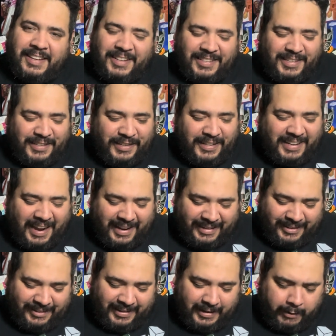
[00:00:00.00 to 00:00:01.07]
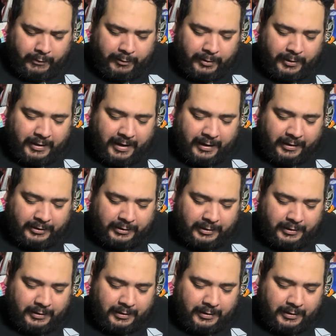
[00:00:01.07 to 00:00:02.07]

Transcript: This is a good kind of green. I've never heard that actually.